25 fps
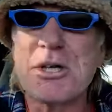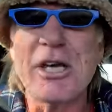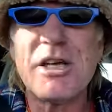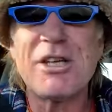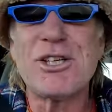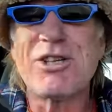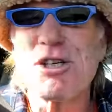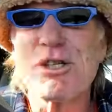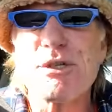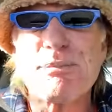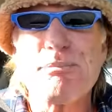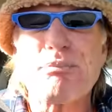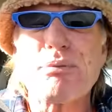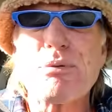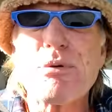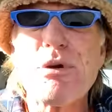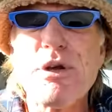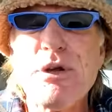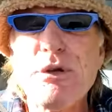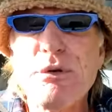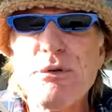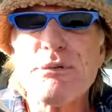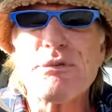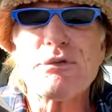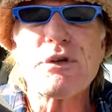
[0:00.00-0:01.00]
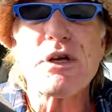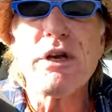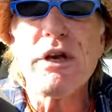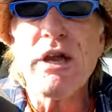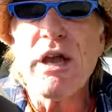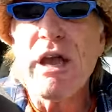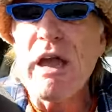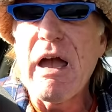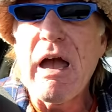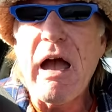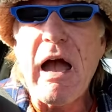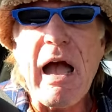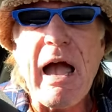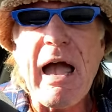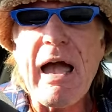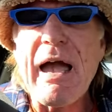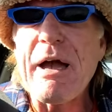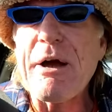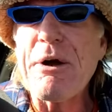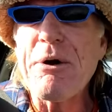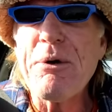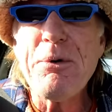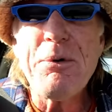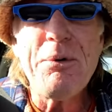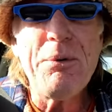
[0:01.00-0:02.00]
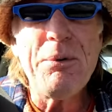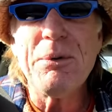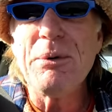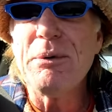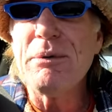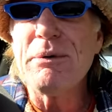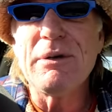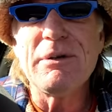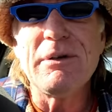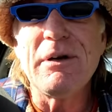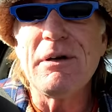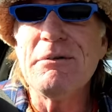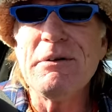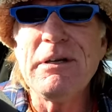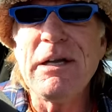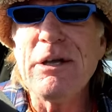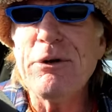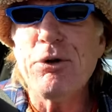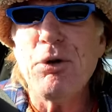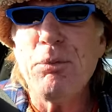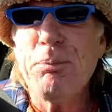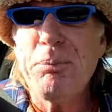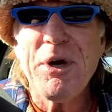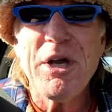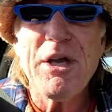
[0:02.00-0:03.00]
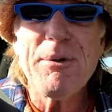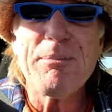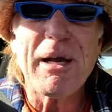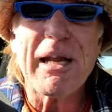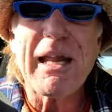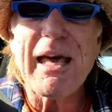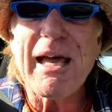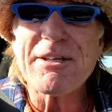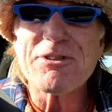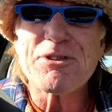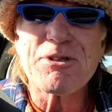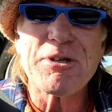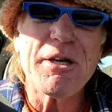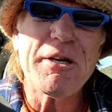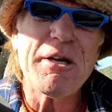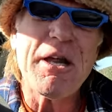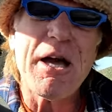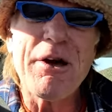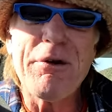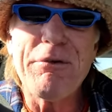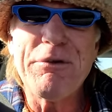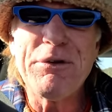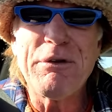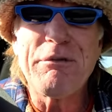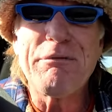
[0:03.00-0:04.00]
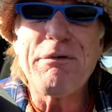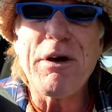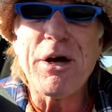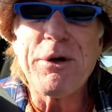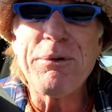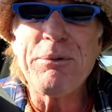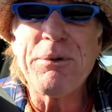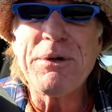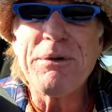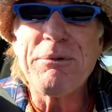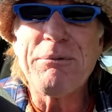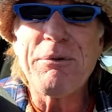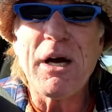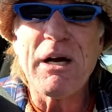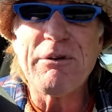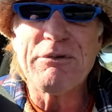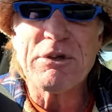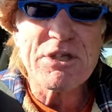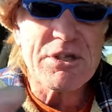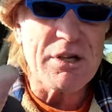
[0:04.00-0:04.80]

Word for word: It just proved how that little people actually know and the vote and whatever.